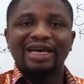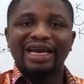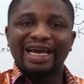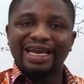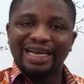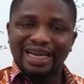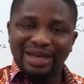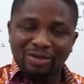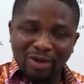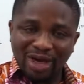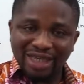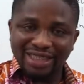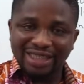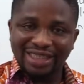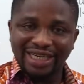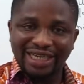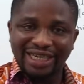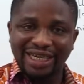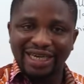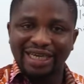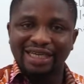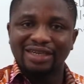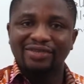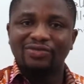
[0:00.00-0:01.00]
And then once
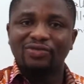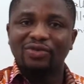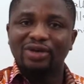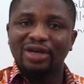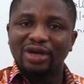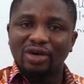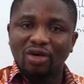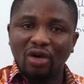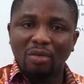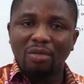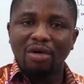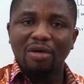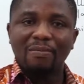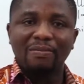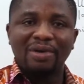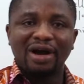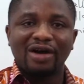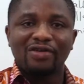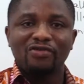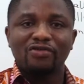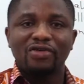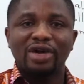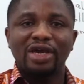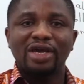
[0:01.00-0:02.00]
again, for the common
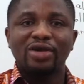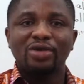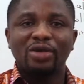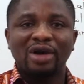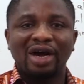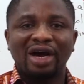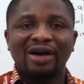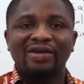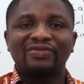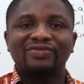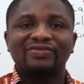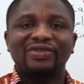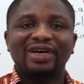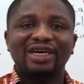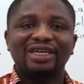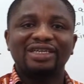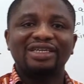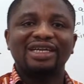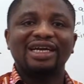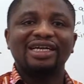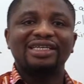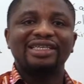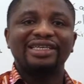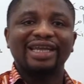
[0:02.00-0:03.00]
pathway, you have
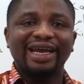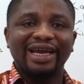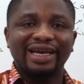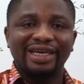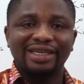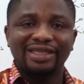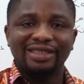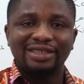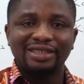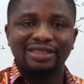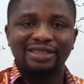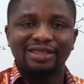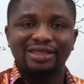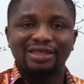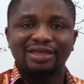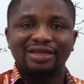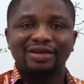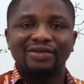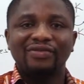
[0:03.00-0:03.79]
factor 10,